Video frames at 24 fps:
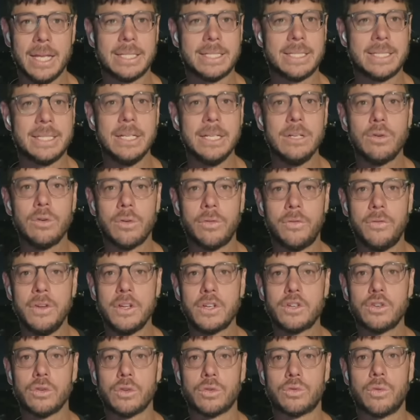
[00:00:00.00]
Senior
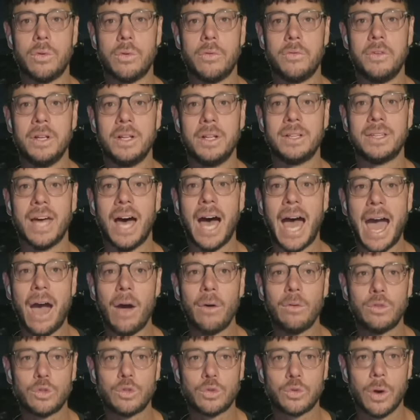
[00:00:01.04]
officials revealed
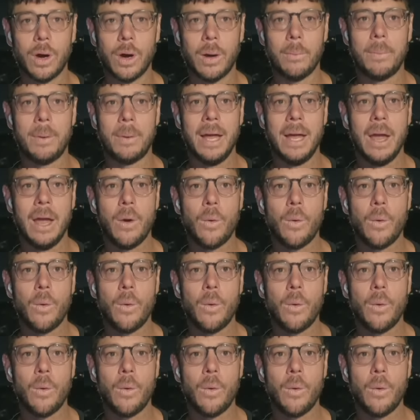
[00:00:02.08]
how Trump